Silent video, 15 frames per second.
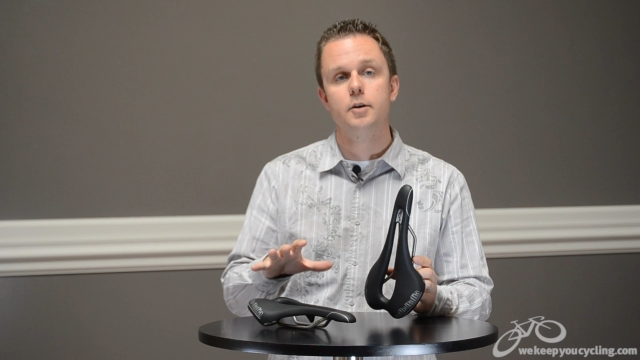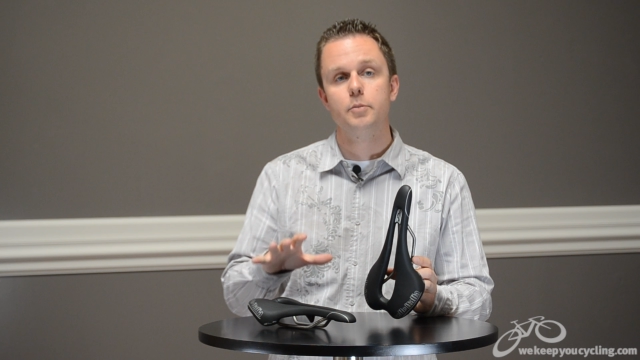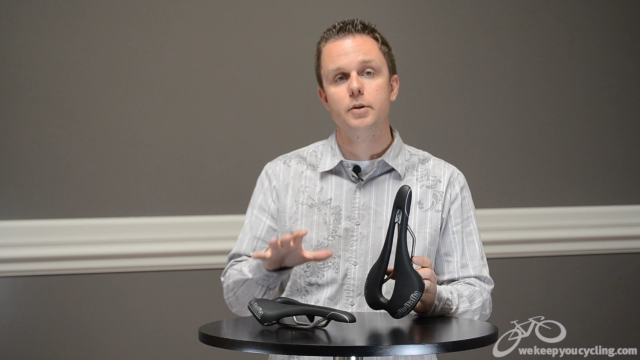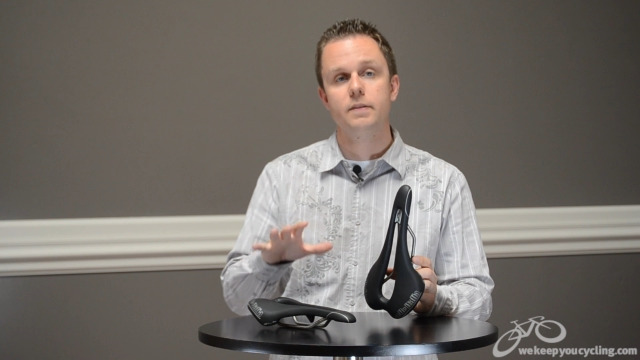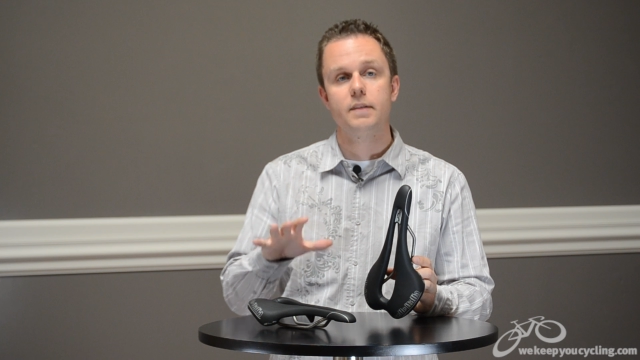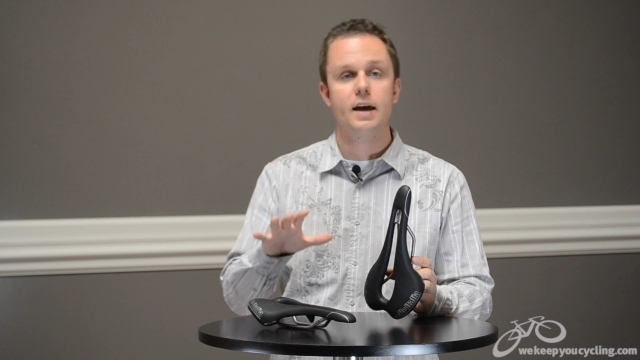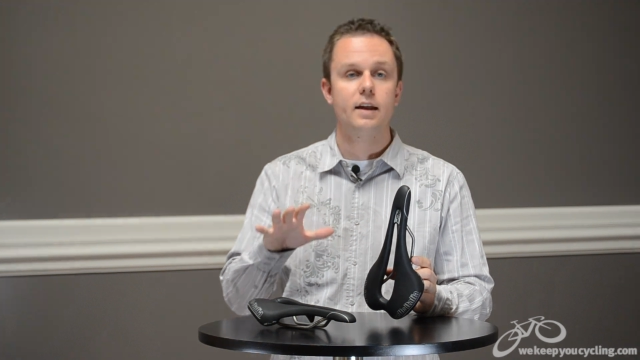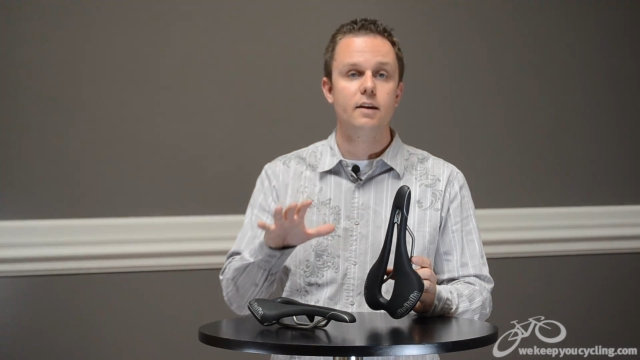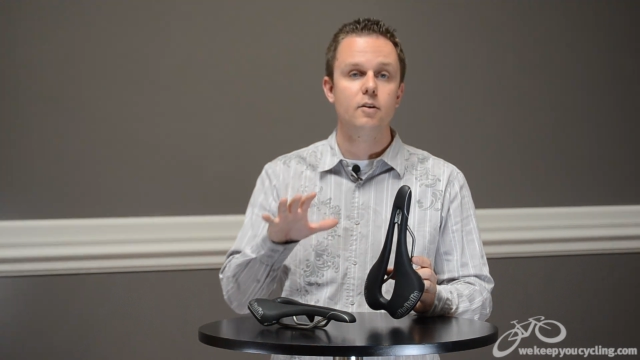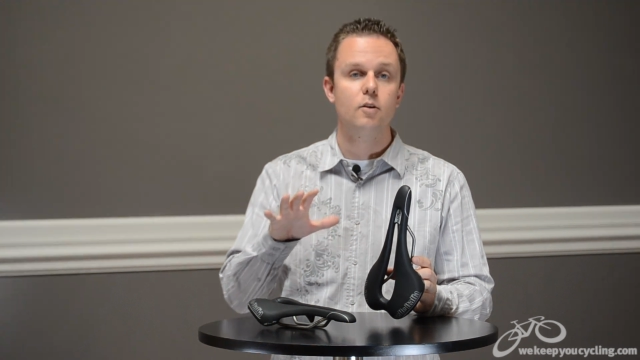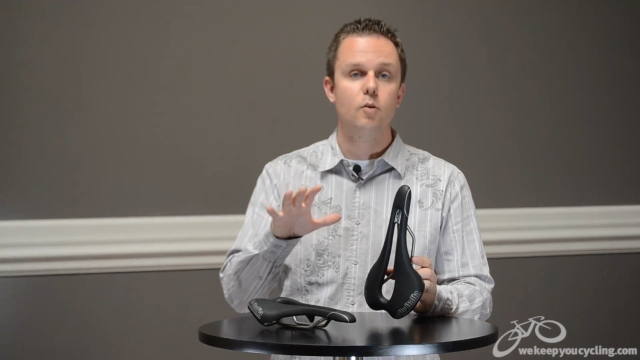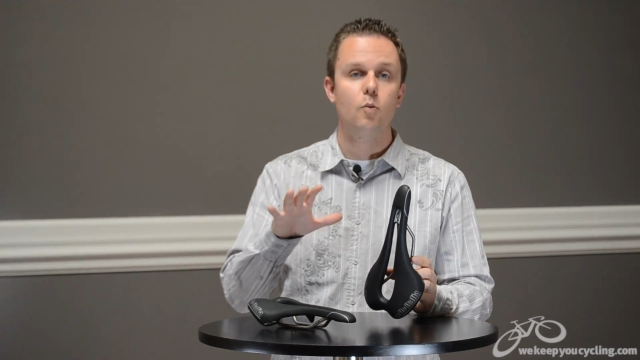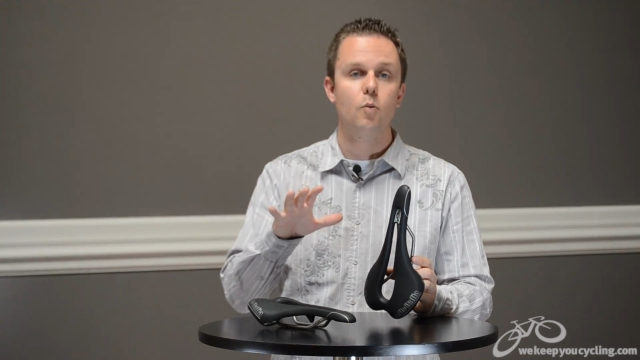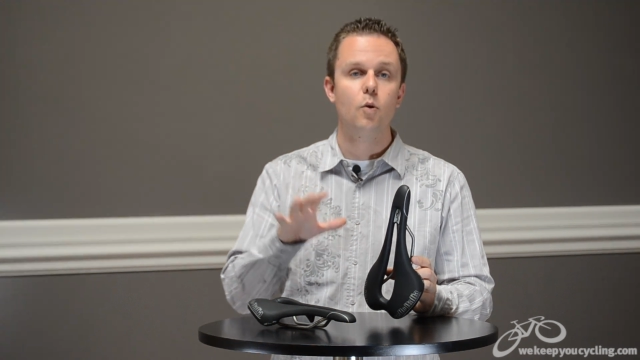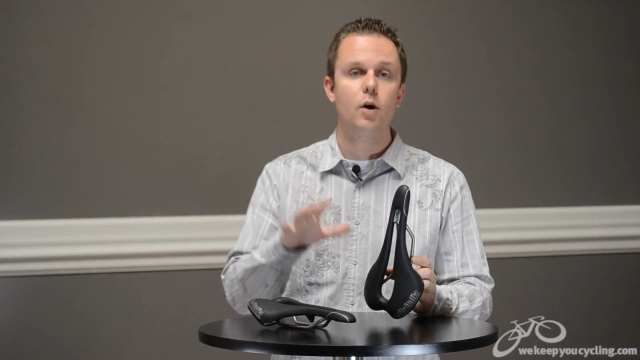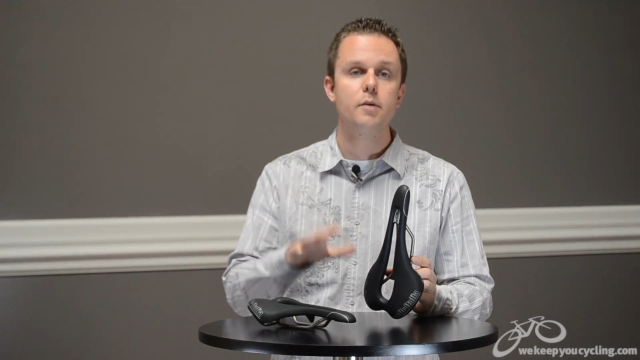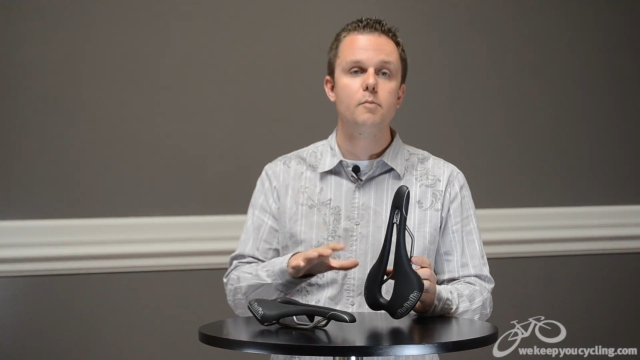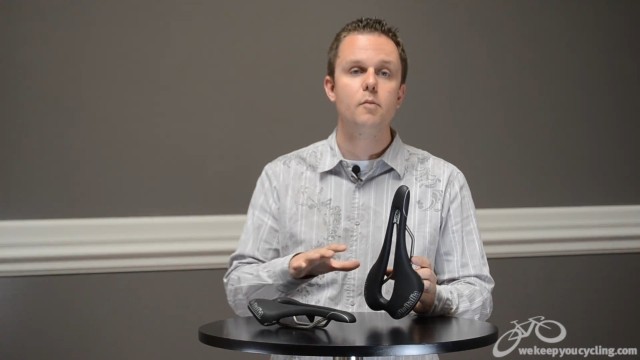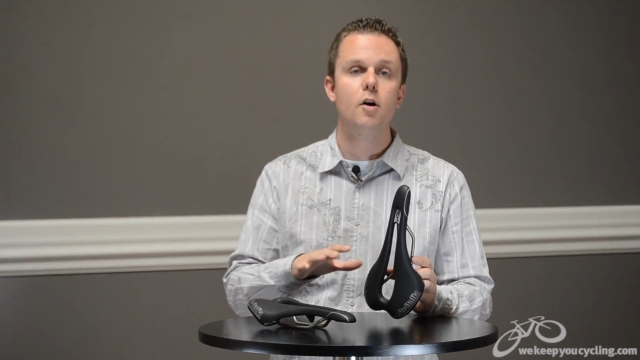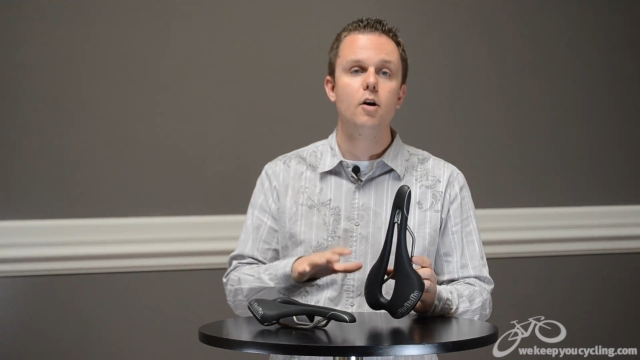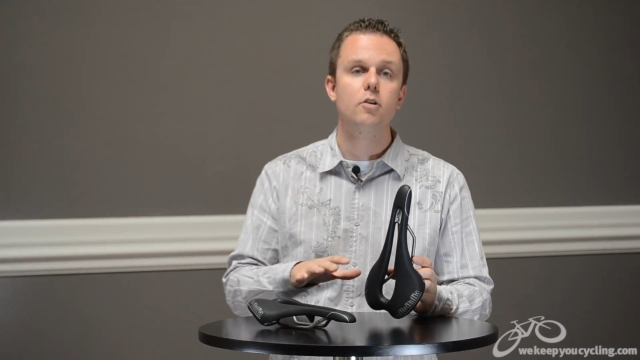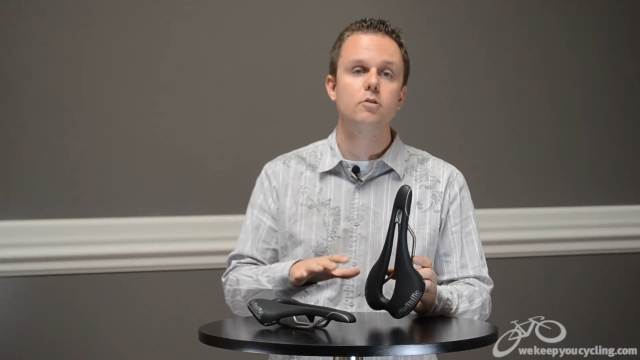but that one
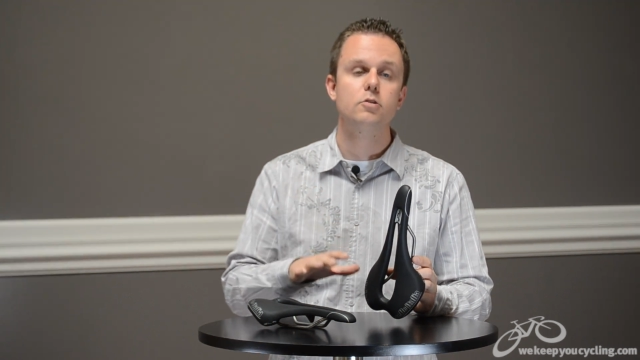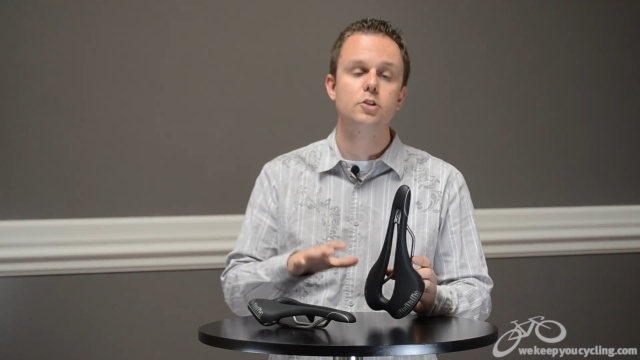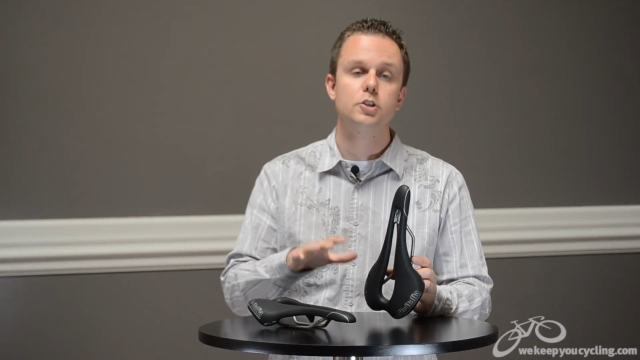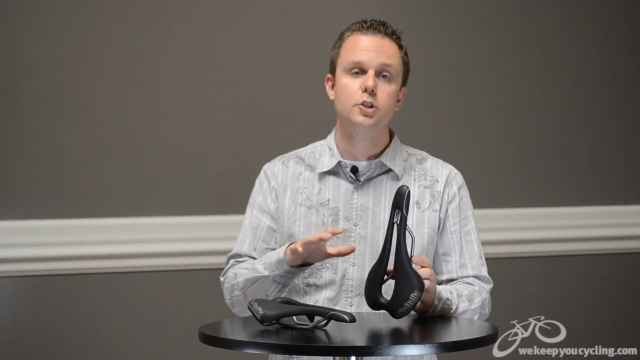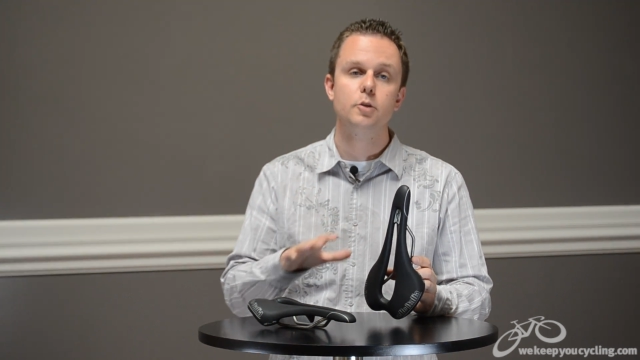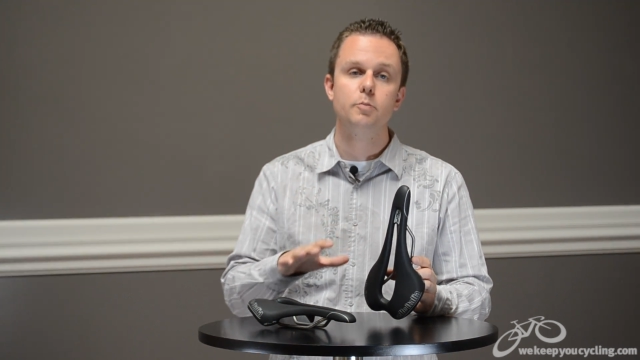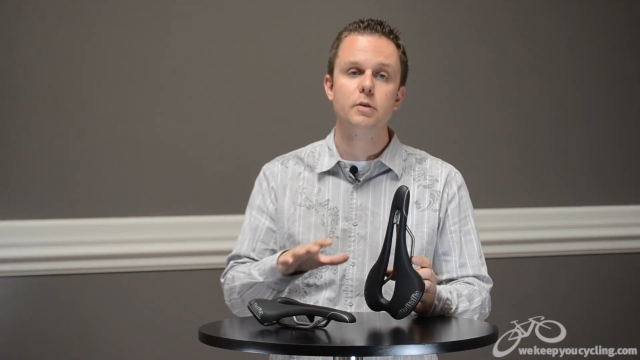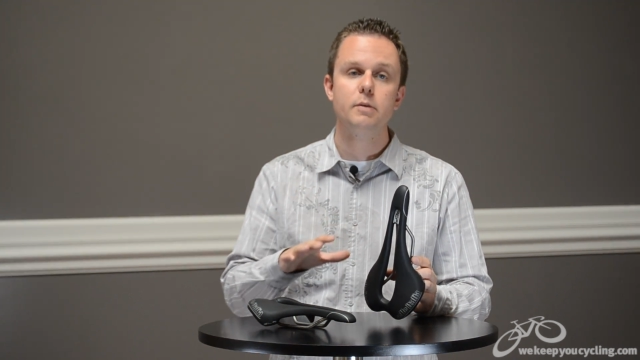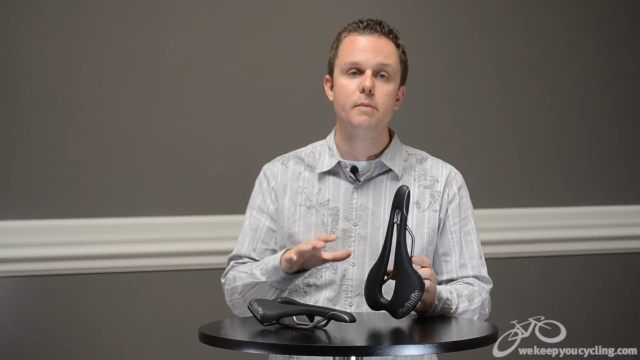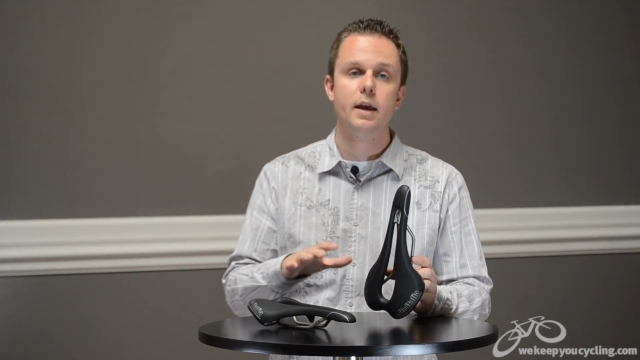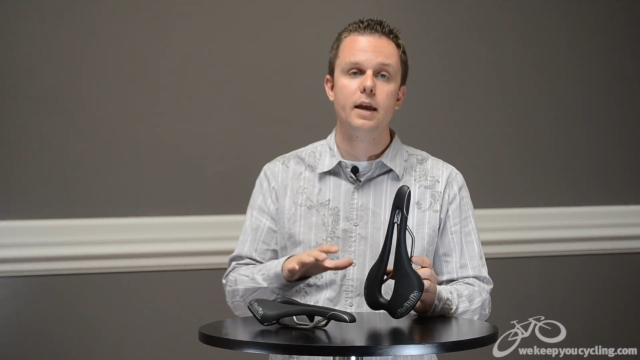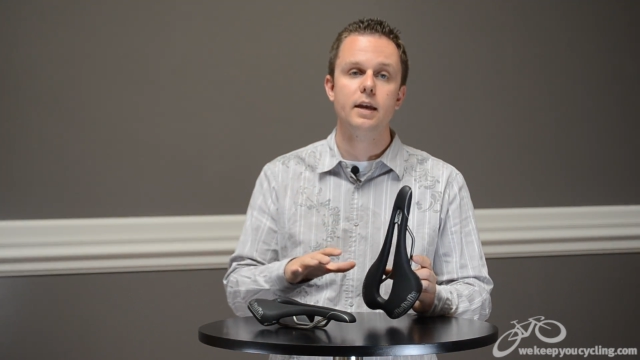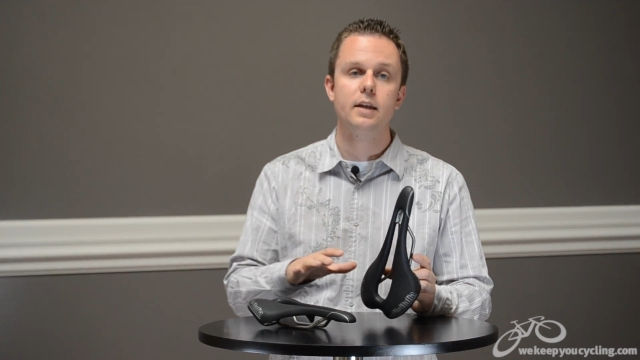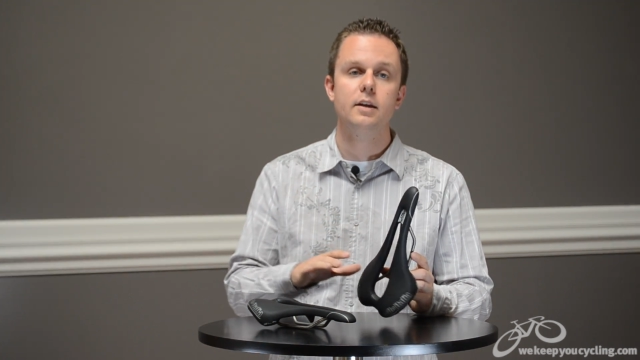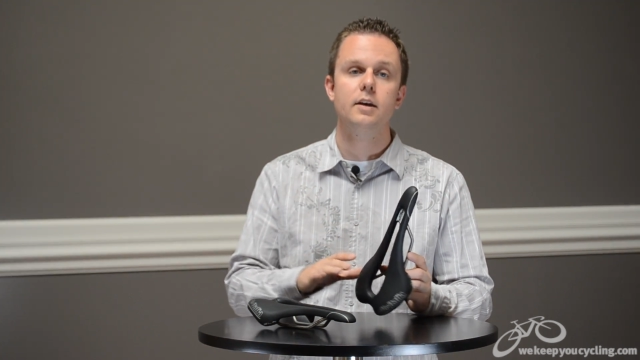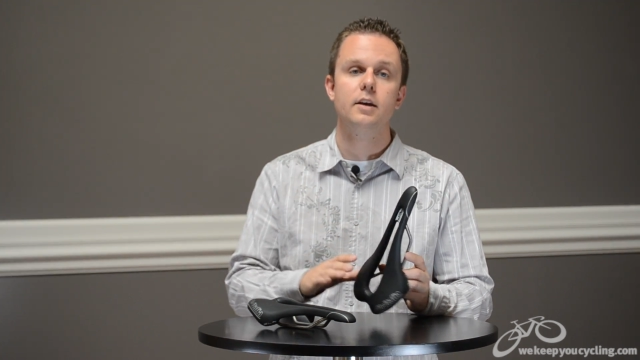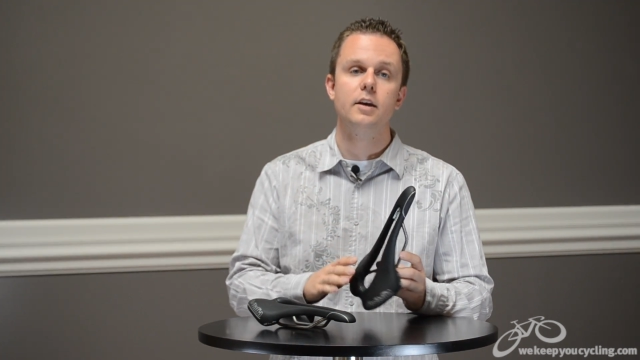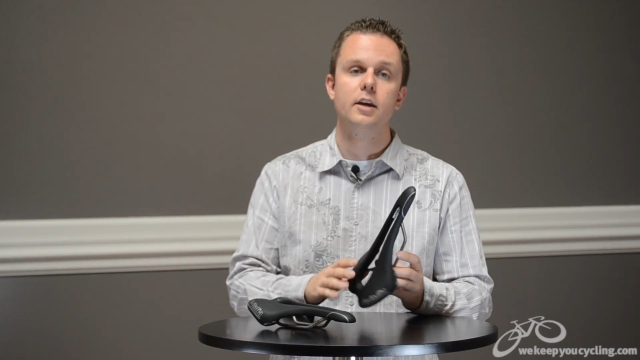model should be made